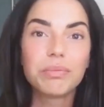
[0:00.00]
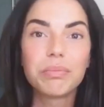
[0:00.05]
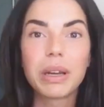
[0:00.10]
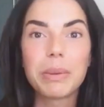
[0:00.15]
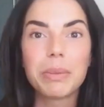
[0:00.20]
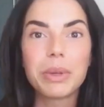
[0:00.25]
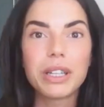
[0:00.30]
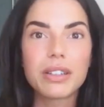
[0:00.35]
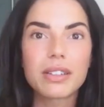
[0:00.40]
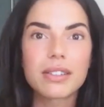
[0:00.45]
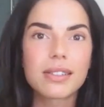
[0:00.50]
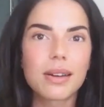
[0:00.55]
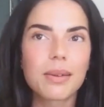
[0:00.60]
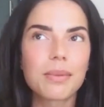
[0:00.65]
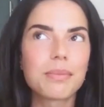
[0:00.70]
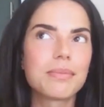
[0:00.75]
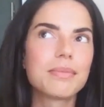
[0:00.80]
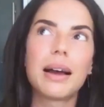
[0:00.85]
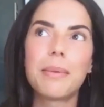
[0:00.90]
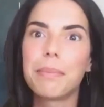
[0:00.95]
Maybe
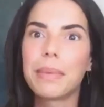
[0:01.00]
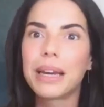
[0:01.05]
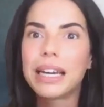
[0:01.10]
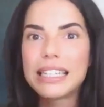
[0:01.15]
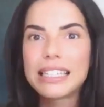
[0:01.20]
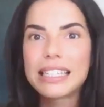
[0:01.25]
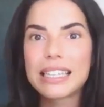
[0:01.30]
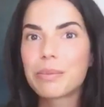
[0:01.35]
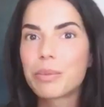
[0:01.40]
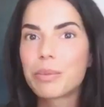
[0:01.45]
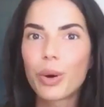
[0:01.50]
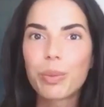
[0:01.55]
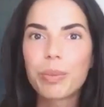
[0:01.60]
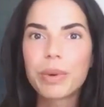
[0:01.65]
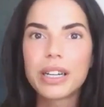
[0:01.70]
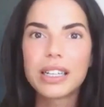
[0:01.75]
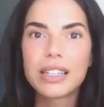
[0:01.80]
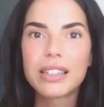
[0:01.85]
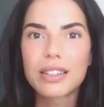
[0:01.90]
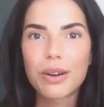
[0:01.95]
some amazing
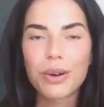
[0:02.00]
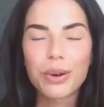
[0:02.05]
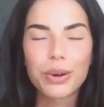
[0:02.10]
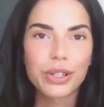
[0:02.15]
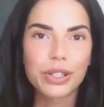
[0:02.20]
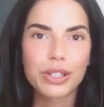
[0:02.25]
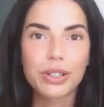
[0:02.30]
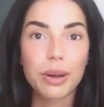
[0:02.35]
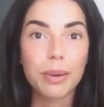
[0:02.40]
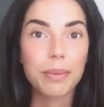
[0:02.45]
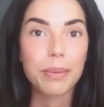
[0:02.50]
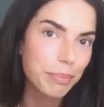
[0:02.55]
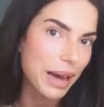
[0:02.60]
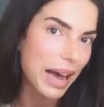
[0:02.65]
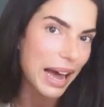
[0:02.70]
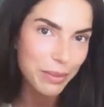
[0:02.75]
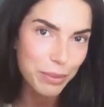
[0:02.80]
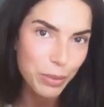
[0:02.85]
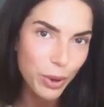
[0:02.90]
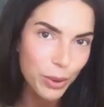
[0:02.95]
moments or some
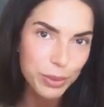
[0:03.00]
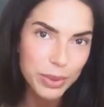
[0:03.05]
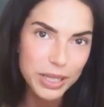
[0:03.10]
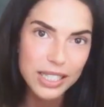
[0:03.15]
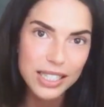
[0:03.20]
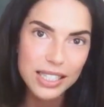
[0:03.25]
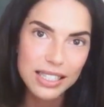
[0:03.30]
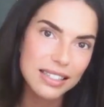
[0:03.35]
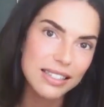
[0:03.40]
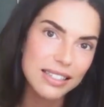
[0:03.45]
bad moments?